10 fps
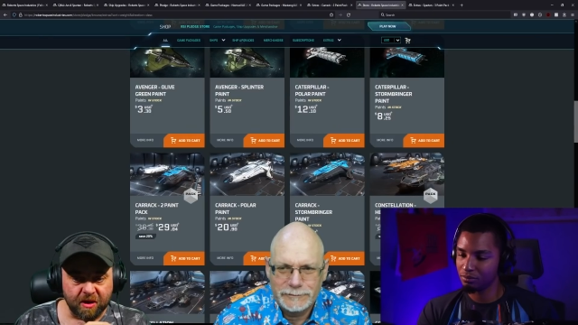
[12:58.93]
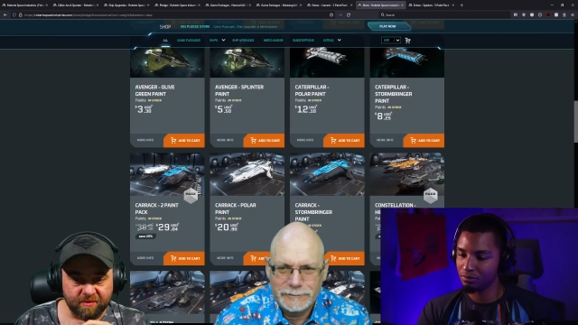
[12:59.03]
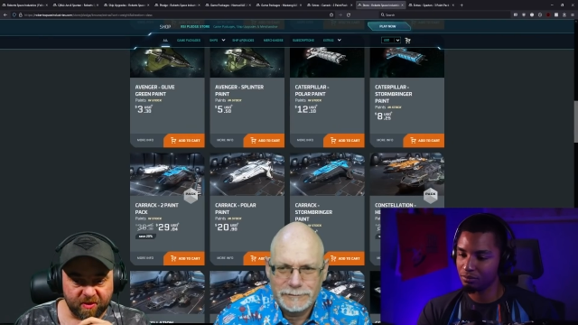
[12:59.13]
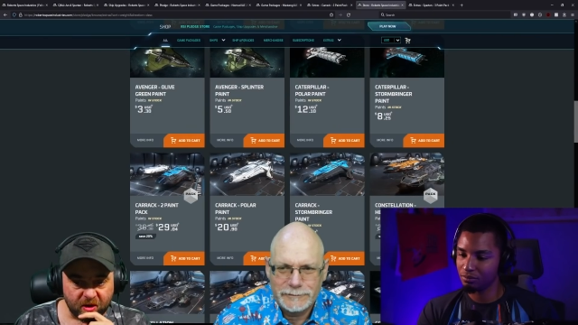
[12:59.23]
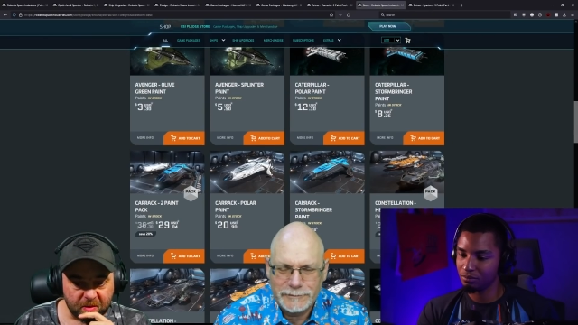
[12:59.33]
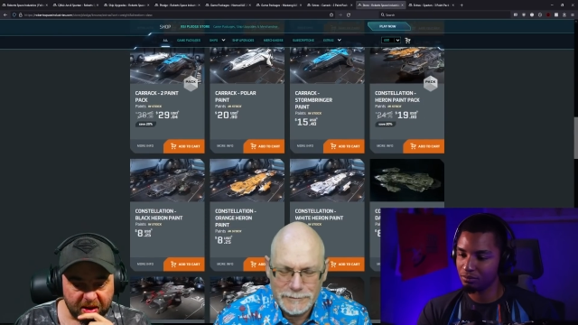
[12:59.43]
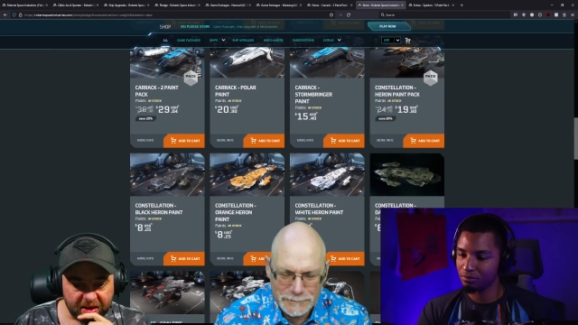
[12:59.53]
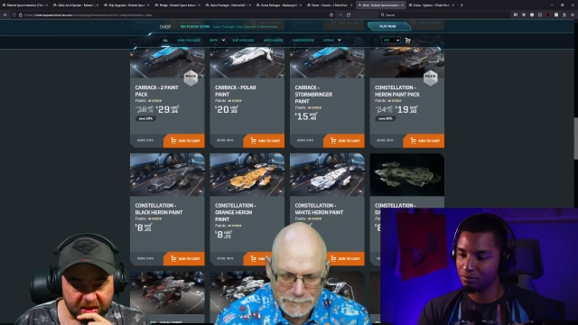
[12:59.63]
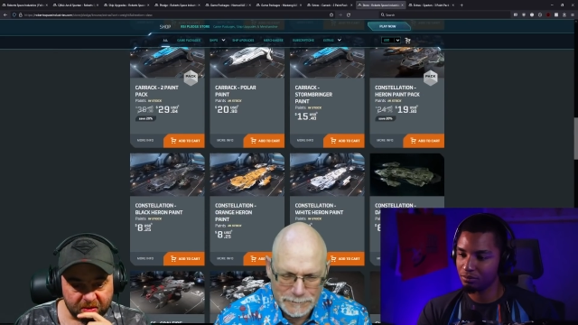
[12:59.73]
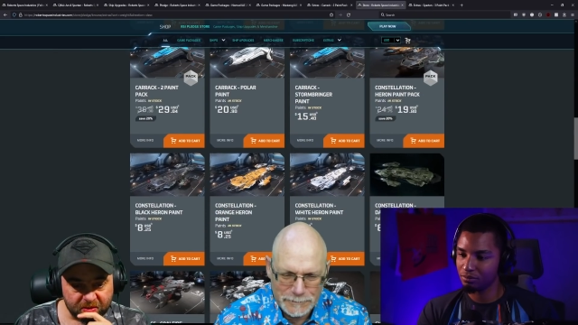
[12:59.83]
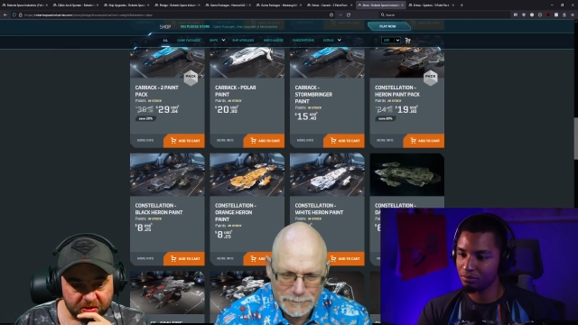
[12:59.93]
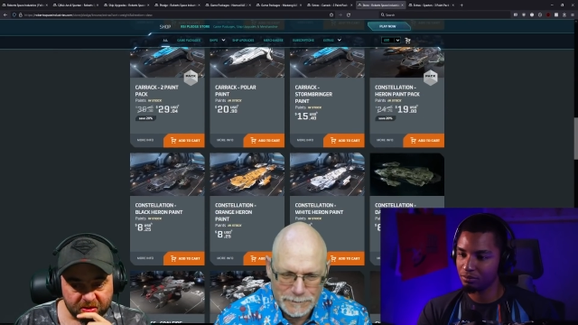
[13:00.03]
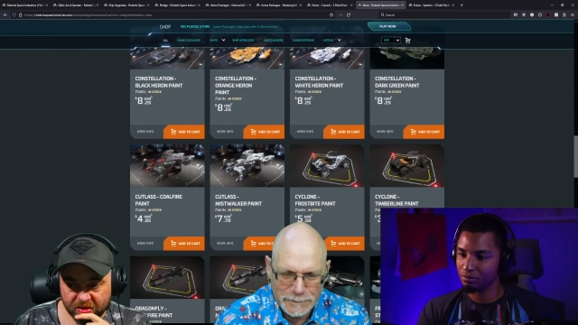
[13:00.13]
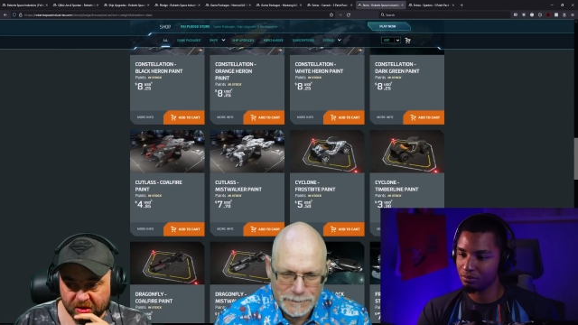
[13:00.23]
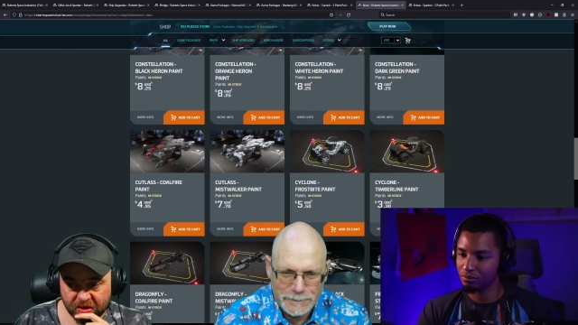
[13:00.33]
Speaker 1: if I go back here and
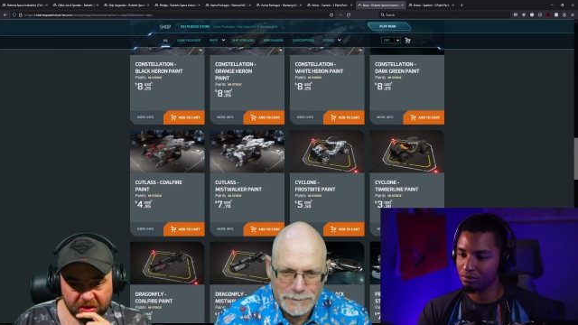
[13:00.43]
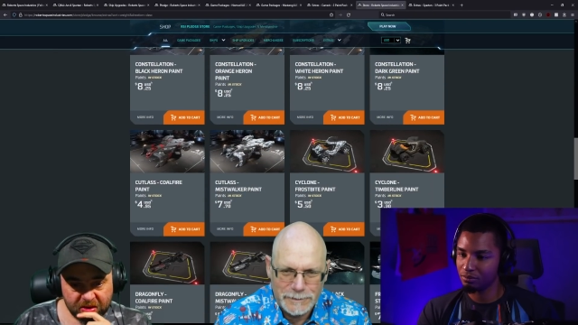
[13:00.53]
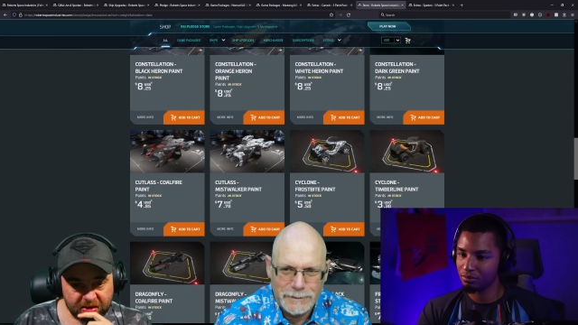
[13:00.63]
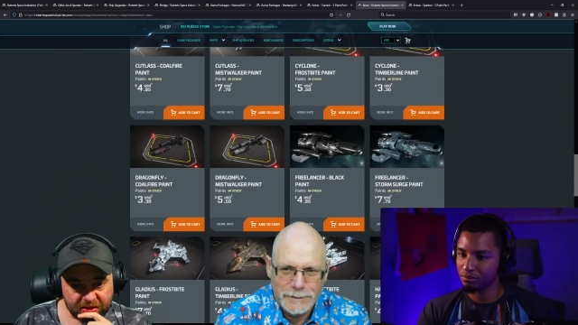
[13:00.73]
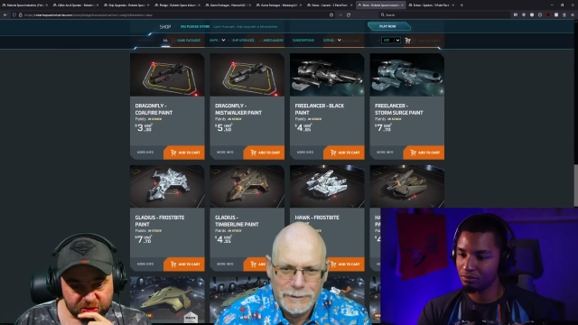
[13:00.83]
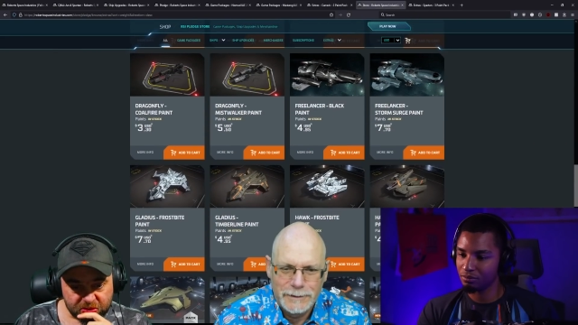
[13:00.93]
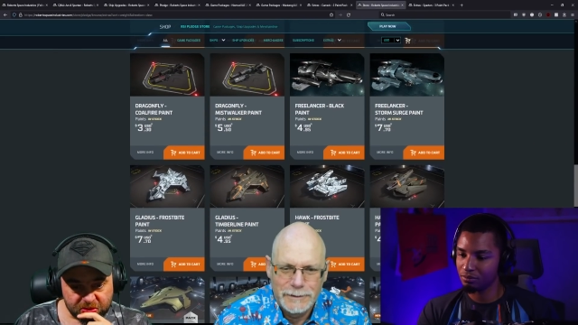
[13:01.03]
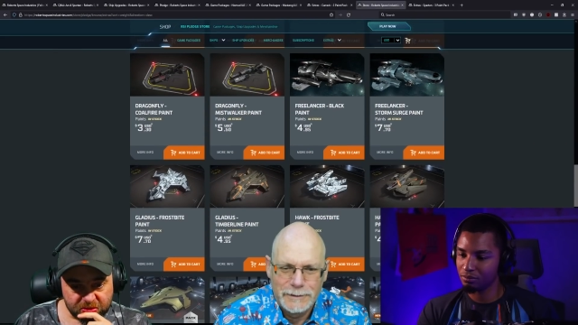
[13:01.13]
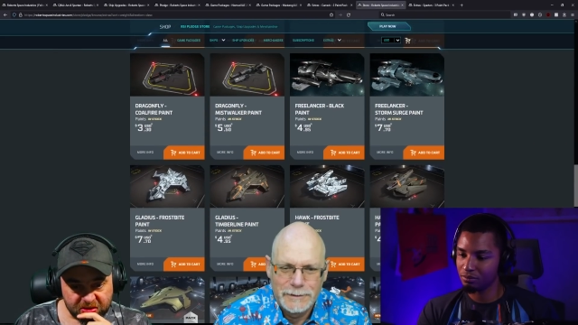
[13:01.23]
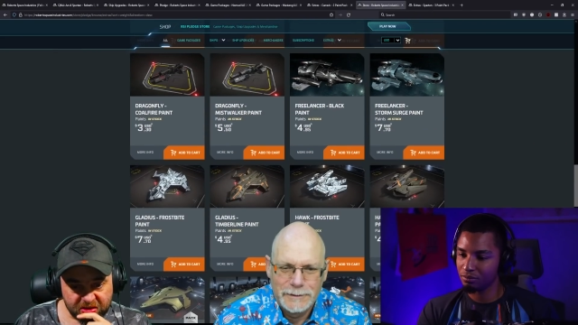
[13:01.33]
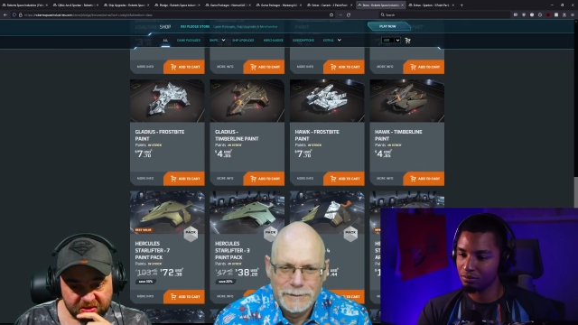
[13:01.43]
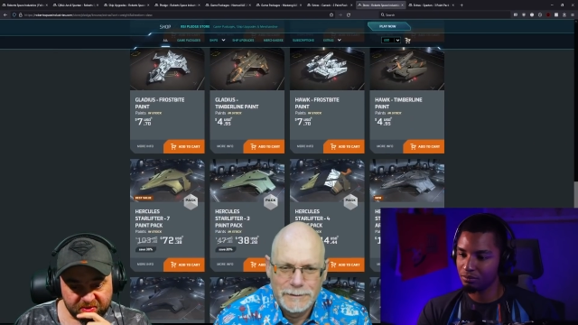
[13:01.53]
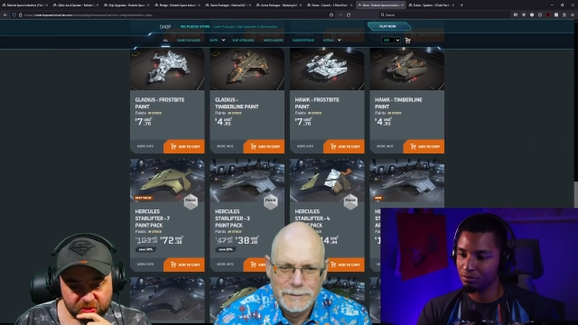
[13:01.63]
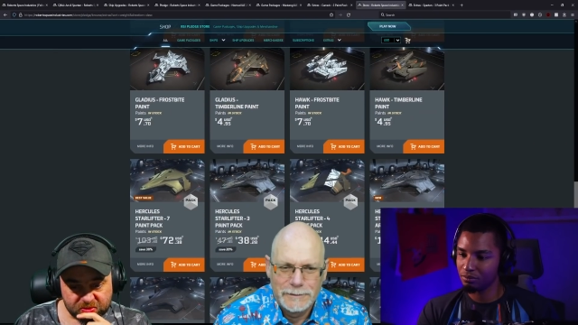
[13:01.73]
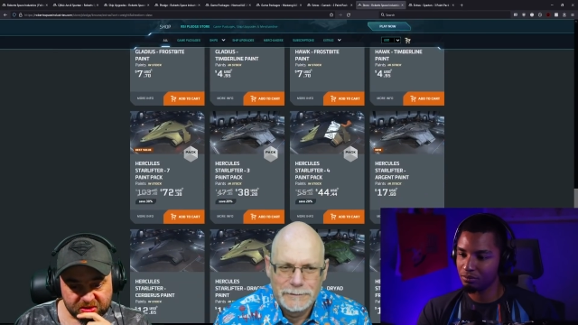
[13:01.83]
actually look at the
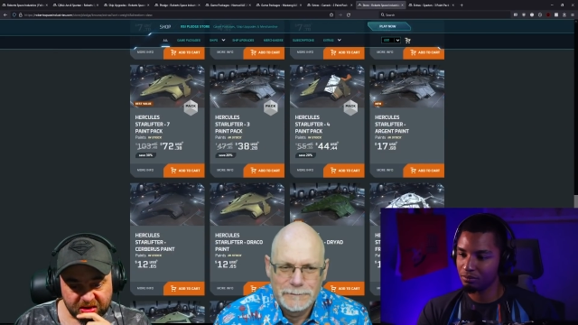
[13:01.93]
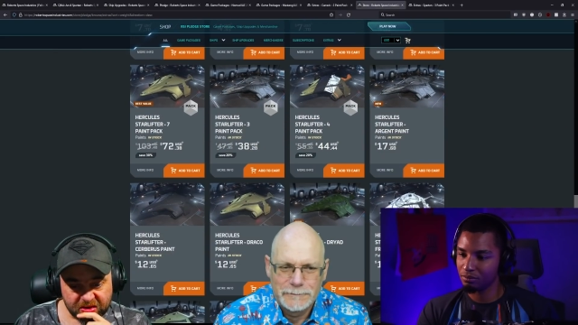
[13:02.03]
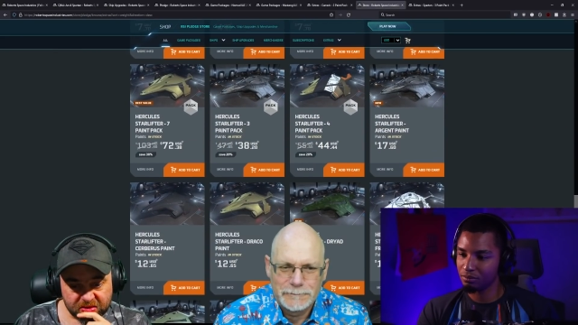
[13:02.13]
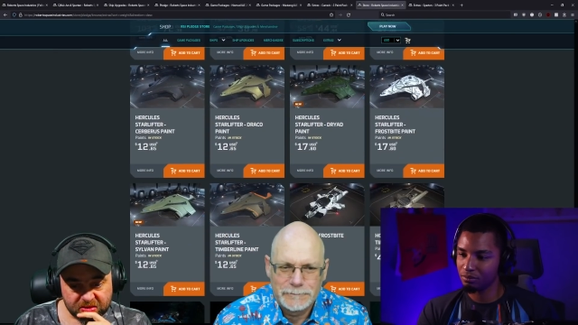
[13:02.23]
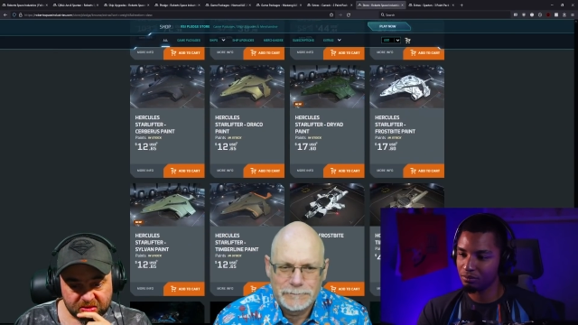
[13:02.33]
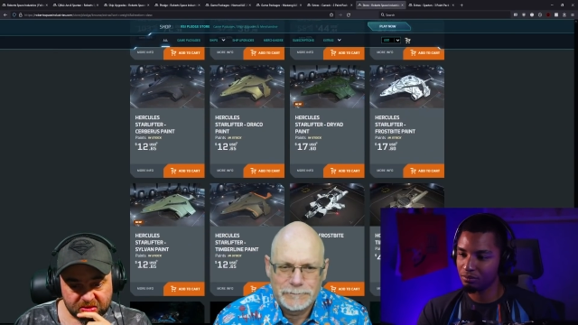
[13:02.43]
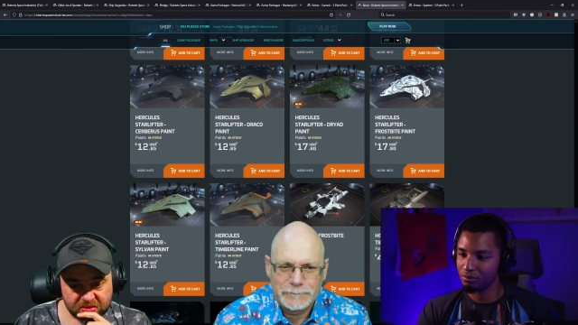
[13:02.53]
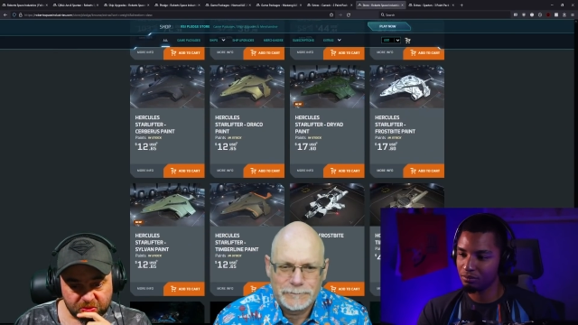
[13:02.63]
individual skins